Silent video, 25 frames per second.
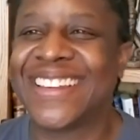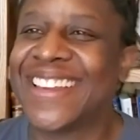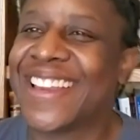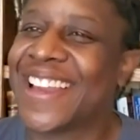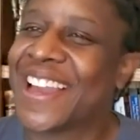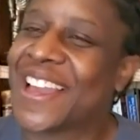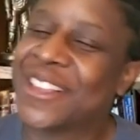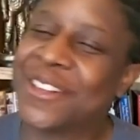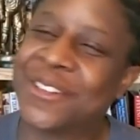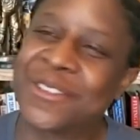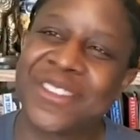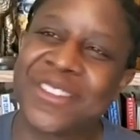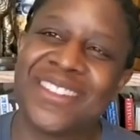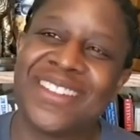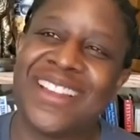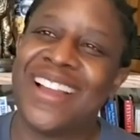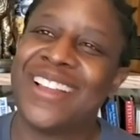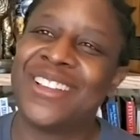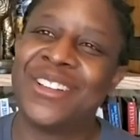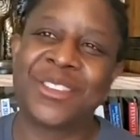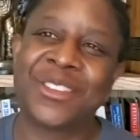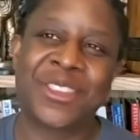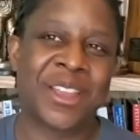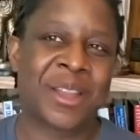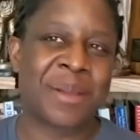yeah, I don't. I
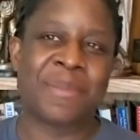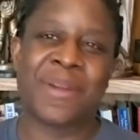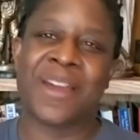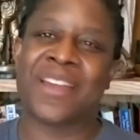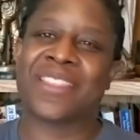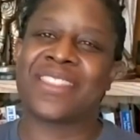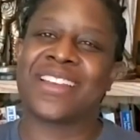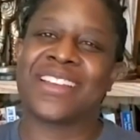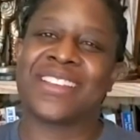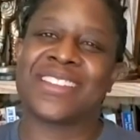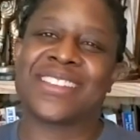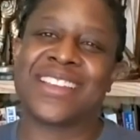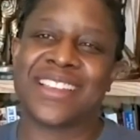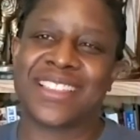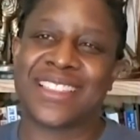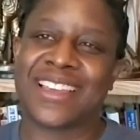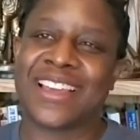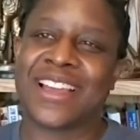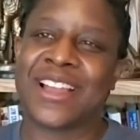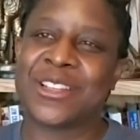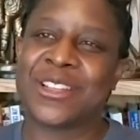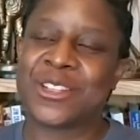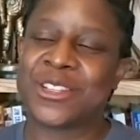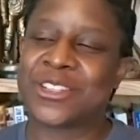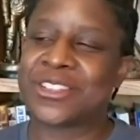don't think about things like that.
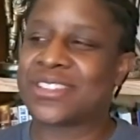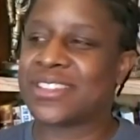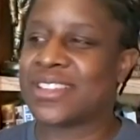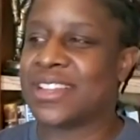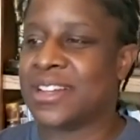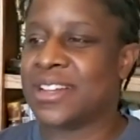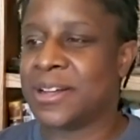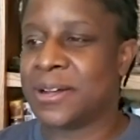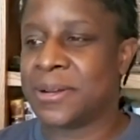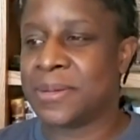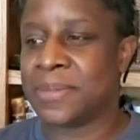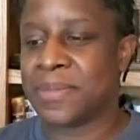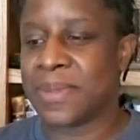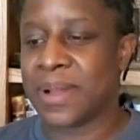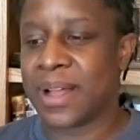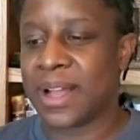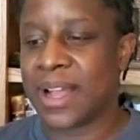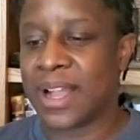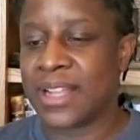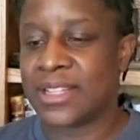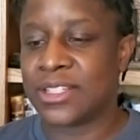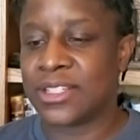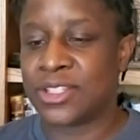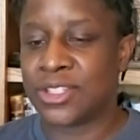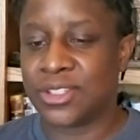I just, um,
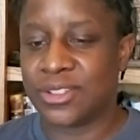I,